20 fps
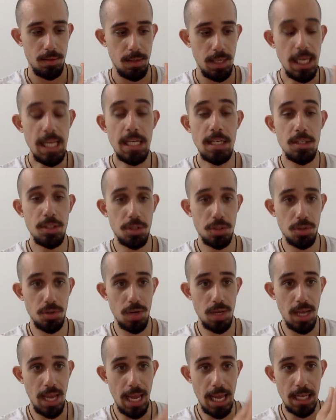
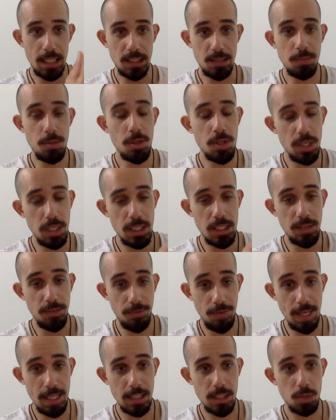industry and community
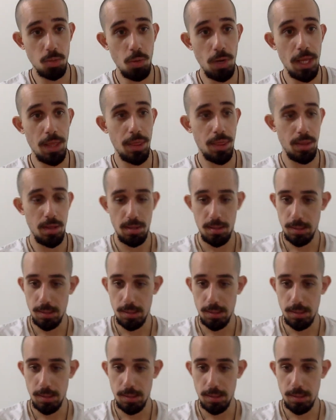defense with